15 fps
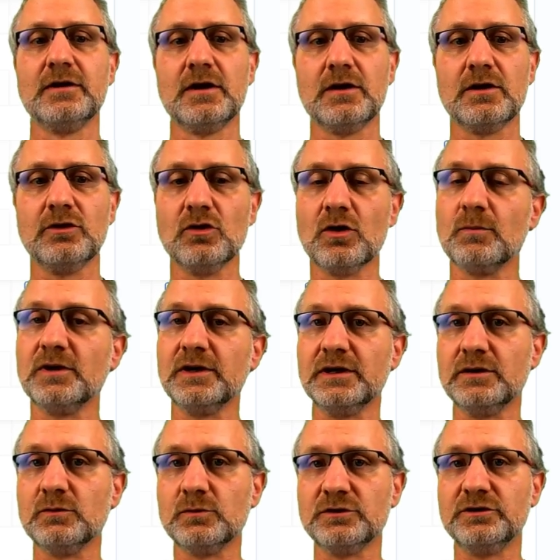Normally you
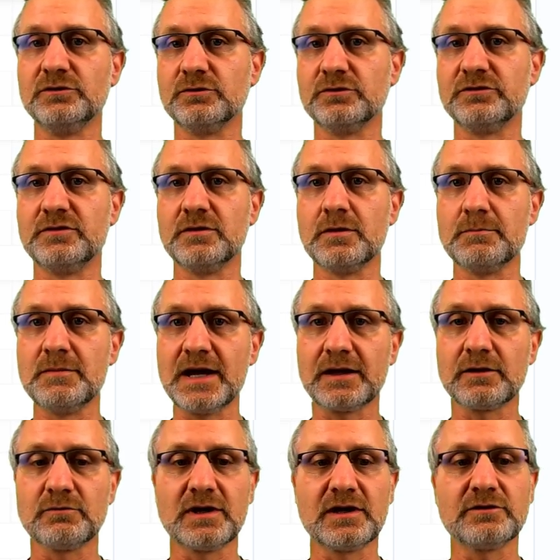would use the MAC
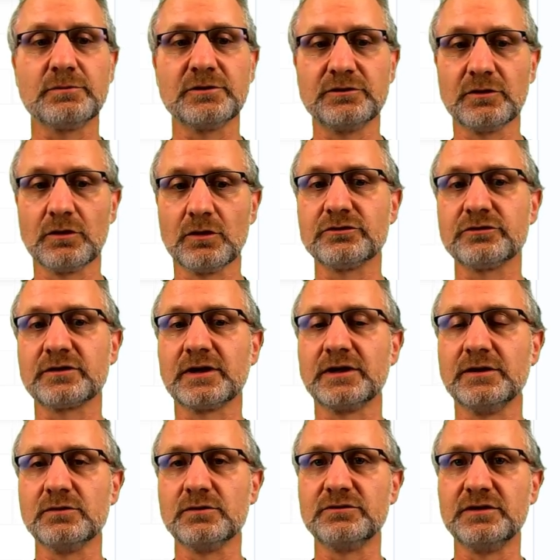address, but you also can
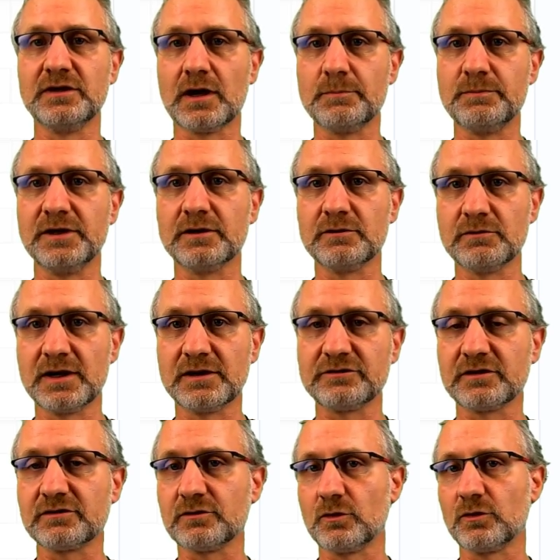use the IP address
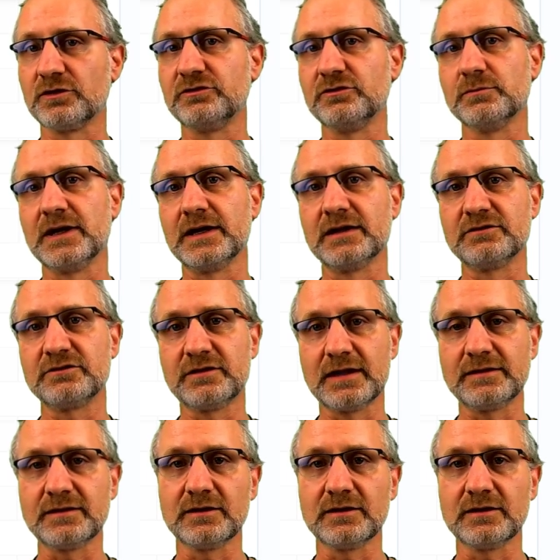as long as you make it static,